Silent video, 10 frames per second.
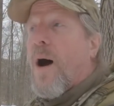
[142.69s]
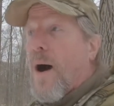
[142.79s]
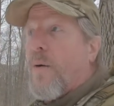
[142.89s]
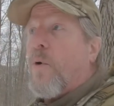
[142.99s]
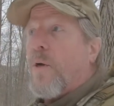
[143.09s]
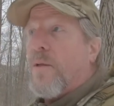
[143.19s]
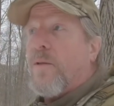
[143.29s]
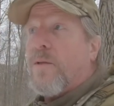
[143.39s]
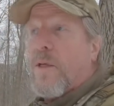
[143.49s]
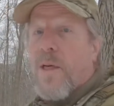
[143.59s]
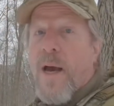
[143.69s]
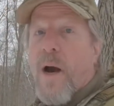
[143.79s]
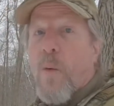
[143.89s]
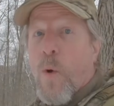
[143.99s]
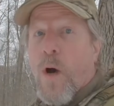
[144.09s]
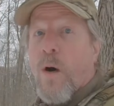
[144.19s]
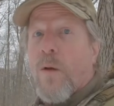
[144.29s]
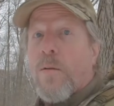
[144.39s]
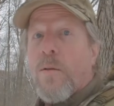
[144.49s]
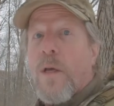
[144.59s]
I wanted to see how
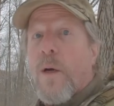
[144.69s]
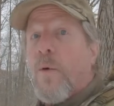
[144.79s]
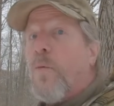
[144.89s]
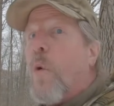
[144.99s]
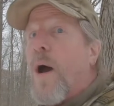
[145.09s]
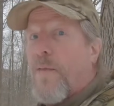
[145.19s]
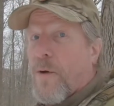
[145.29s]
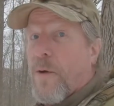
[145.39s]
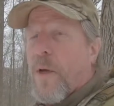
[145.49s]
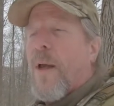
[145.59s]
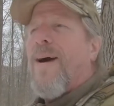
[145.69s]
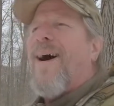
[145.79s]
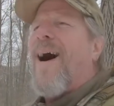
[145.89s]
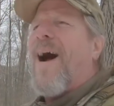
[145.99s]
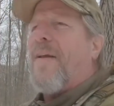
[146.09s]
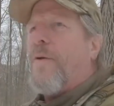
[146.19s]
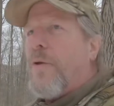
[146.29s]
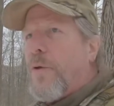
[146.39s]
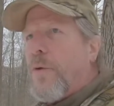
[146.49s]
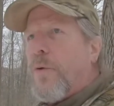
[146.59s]
well it would weather. I
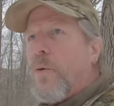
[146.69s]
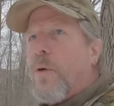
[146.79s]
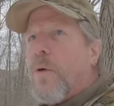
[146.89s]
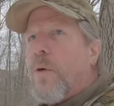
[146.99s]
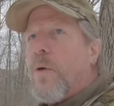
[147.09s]
knew